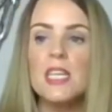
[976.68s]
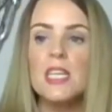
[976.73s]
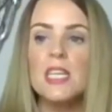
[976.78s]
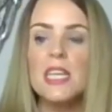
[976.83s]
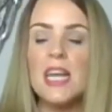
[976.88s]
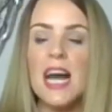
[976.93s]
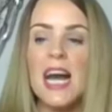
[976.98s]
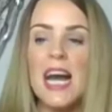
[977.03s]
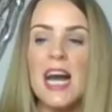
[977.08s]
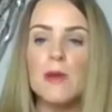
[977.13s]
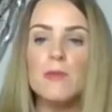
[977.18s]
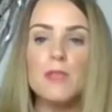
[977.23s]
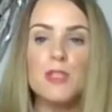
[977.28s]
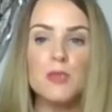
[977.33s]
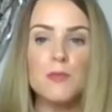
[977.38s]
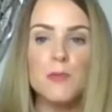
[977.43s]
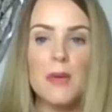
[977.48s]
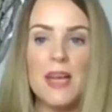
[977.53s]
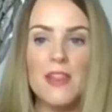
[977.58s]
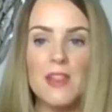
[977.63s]
how
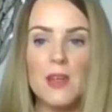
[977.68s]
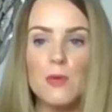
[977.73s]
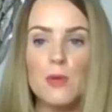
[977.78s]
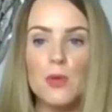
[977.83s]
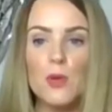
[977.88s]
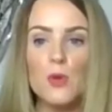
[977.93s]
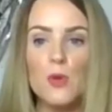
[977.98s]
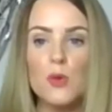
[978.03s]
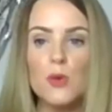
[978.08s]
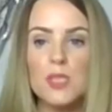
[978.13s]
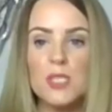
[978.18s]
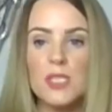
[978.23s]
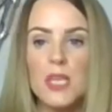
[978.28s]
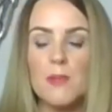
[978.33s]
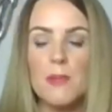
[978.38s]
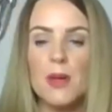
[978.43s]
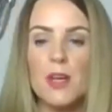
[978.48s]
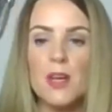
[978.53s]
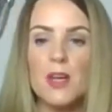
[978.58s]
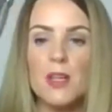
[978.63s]
much pain that will cause that
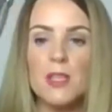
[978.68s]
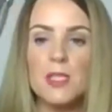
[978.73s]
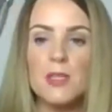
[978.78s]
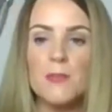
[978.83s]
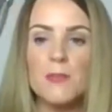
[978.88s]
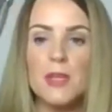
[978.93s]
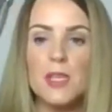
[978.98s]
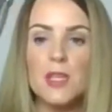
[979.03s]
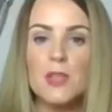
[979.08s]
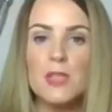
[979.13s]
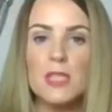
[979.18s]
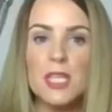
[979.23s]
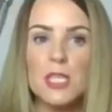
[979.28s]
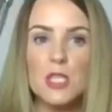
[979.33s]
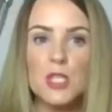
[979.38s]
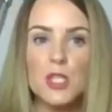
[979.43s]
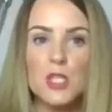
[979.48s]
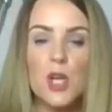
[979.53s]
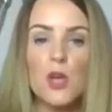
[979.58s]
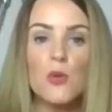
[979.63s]
person, because they're
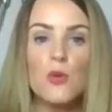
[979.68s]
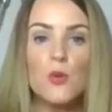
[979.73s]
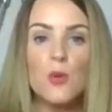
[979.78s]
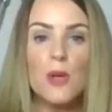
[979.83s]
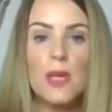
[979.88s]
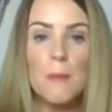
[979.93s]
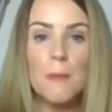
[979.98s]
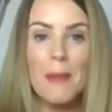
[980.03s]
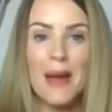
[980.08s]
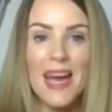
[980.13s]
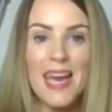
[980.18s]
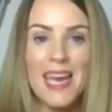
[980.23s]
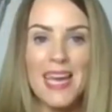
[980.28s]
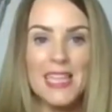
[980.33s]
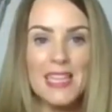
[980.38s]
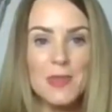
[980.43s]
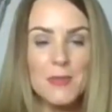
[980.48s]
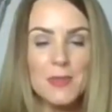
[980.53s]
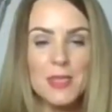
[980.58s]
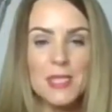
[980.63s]
so in pain
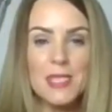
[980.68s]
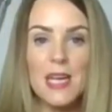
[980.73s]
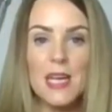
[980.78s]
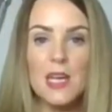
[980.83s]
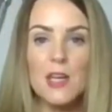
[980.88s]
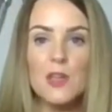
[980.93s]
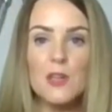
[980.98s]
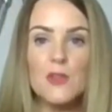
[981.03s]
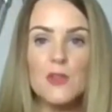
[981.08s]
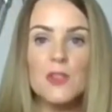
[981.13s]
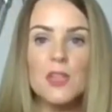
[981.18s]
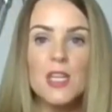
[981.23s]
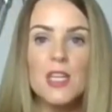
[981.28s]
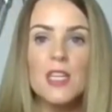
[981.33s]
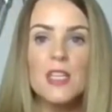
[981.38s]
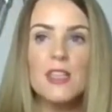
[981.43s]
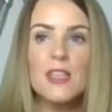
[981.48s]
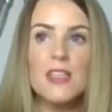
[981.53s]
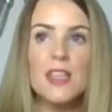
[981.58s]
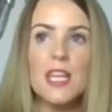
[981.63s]
themselves
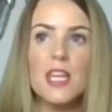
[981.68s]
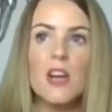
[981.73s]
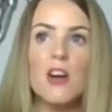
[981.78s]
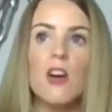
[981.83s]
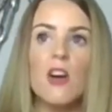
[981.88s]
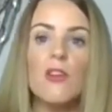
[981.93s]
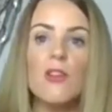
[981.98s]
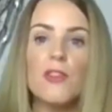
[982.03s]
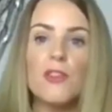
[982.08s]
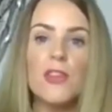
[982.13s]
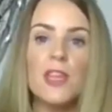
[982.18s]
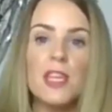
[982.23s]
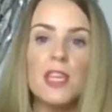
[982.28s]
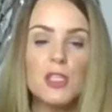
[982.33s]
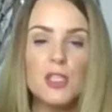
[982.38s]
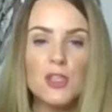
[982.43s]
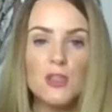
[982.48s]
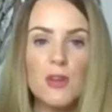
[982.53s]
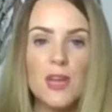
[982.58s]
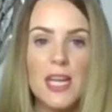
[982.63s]
that they can't think
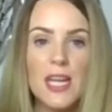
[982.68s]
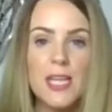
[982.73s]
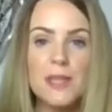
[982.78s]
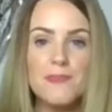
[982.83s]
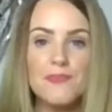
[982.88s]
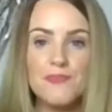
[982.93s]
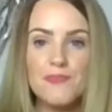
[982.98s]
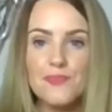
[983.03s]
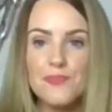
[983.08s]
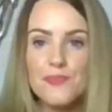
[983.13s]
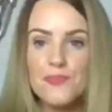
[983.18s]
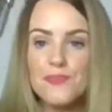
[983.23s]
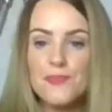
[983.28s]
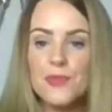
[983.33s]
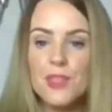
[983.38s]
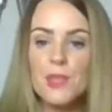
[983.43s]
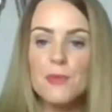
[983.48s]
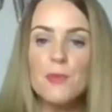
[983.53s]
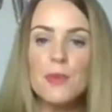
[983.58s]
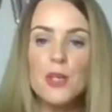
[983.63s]
straight.
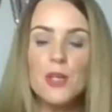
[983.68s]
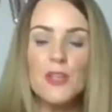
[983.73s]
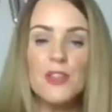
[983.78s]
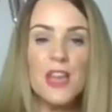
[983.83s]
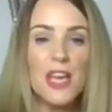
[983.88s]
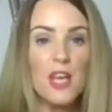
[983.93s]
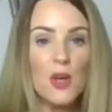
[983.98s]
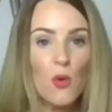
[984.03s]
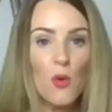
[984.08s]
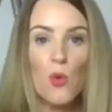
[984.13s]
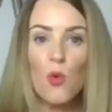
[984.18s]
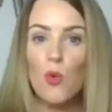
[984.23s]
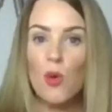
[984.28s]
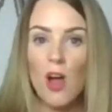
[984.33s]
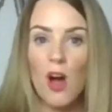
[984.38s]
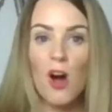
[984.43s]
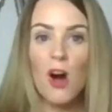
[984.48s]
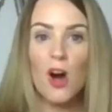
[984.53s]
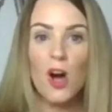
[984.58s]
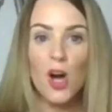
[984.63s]
But they all
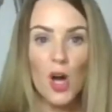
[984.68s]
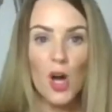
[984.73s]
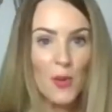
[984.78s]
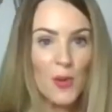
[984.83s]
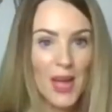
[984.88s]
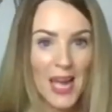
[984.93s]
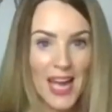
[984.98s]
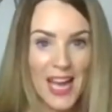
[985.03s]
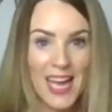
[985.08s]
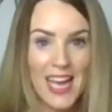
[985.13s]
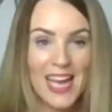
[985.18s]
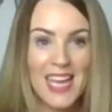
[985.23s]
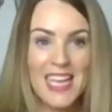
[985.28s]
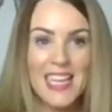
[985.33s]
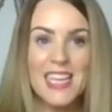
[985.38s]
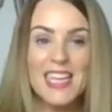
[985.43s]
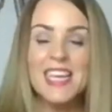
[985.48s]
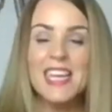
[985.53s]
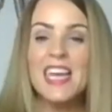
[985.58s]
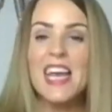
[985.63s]
are okay.
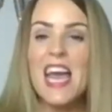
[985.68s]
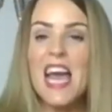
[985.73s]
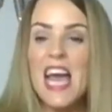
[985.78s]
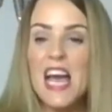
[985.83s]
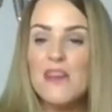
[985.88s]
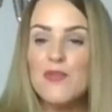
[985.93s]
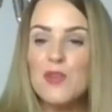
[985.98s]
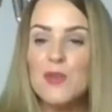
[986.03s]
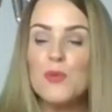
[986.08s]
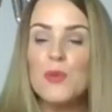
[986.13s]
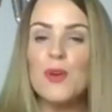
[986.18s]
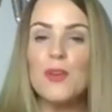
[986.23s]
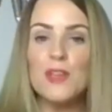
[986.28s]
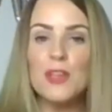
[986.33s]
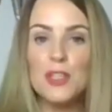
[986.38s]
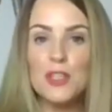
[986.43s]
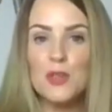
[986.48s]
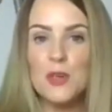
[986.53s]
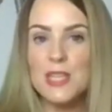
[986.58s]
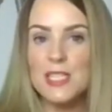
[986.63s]
Everyone that
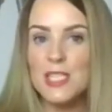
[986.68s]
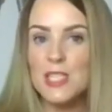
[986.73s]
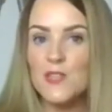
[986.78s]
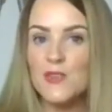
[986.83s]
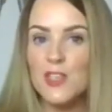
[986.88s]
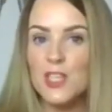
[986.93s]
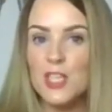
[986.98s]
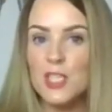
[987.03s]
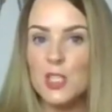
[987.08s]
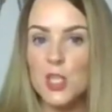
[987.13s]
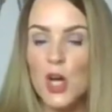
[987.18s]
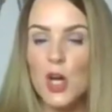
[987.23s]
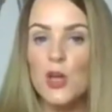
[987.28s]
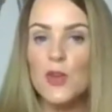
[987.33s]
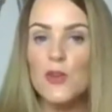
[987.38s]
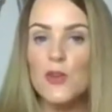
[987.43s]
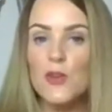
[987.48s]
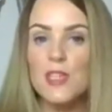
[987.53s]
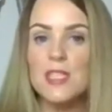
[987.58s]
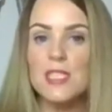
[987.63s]
transfers
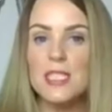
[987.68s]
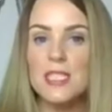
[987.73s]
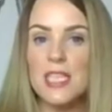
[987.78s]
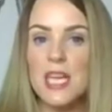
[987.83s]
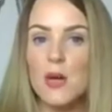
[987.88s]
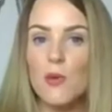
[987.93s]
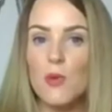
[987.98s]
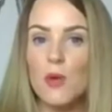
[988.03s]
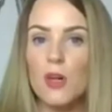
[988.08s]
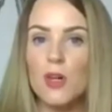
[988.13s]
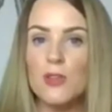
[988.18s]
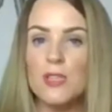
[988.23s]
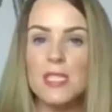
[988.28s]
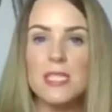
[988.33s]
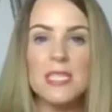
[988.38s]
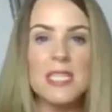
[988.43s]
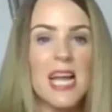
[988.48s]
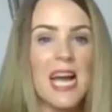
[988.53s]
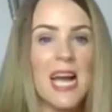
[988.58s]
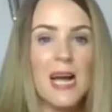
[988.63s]
over into that world
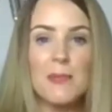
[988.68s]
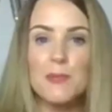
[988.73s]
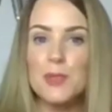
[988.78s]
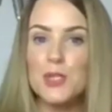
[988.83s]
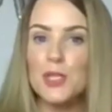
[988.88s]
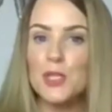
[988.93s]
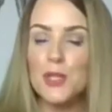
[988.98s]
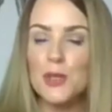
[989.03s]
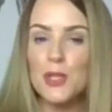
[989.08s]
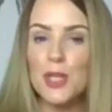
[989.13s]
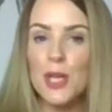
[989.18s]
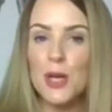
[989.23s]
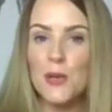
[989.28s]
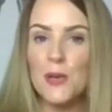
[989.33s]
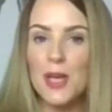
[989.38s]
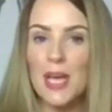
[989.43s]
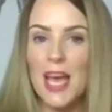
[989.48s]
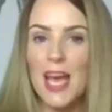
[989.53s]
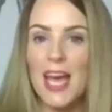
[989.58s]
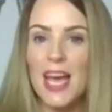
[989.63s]
is absolutely
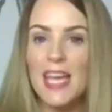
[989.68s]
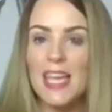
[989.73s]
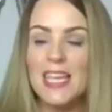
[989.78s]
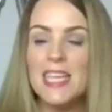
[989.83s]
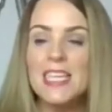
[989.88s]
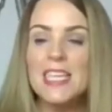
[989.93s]
okay.